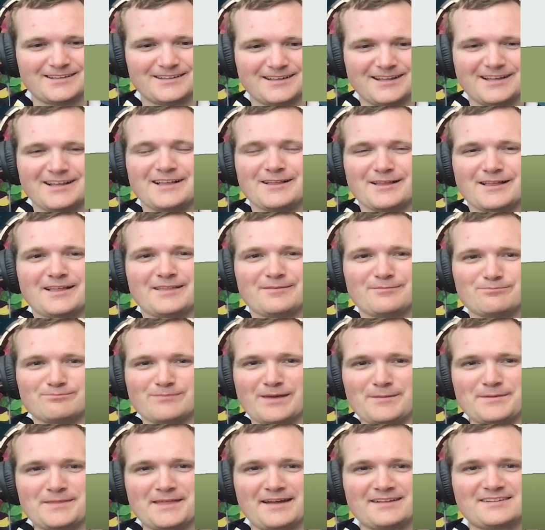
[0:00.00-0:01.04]
who Maybe
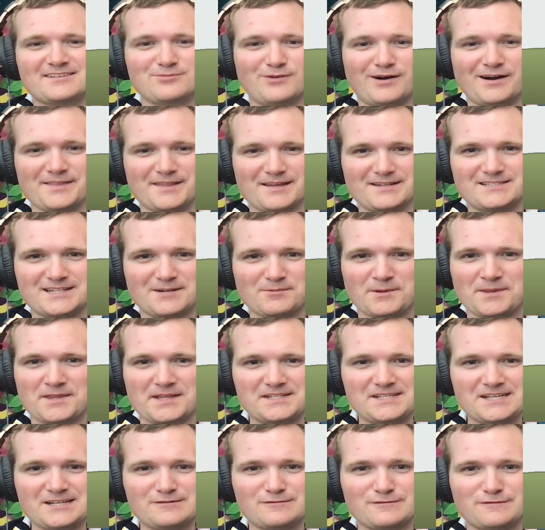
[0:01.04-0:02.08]
that's why they did what they did
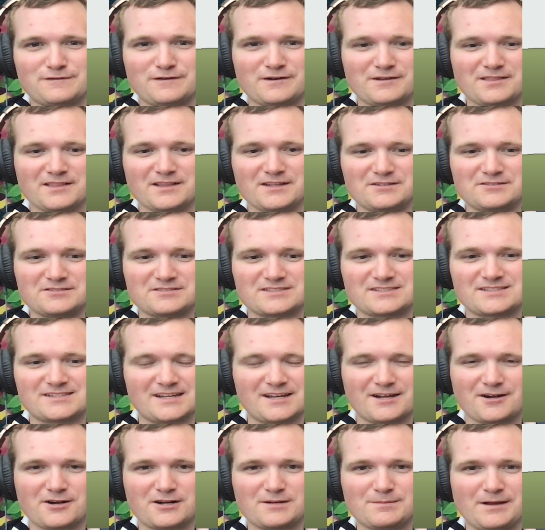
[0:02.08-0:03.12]
in Footloose. He heard
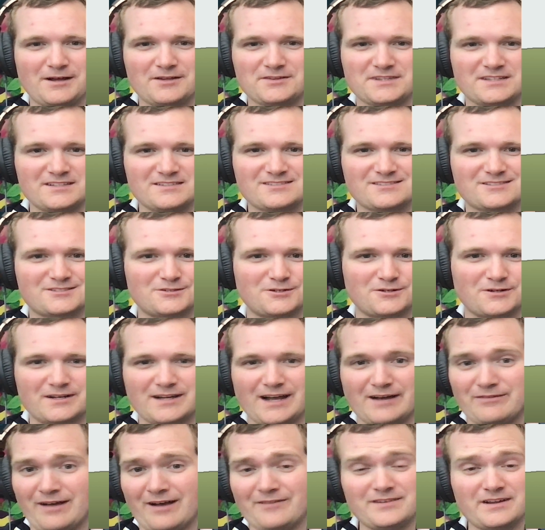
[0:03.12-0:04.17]
about this story. I've,
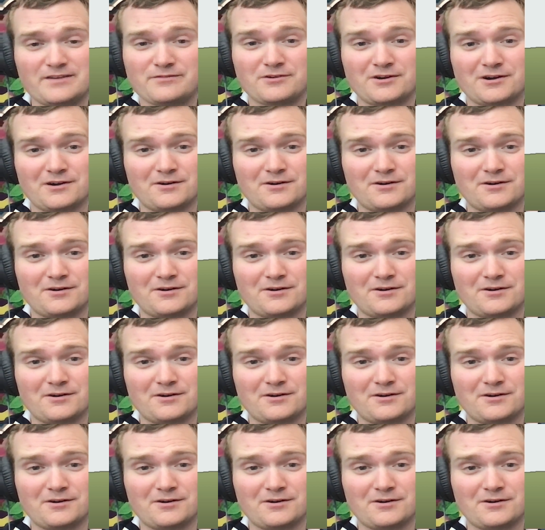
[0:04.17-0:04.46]
I've never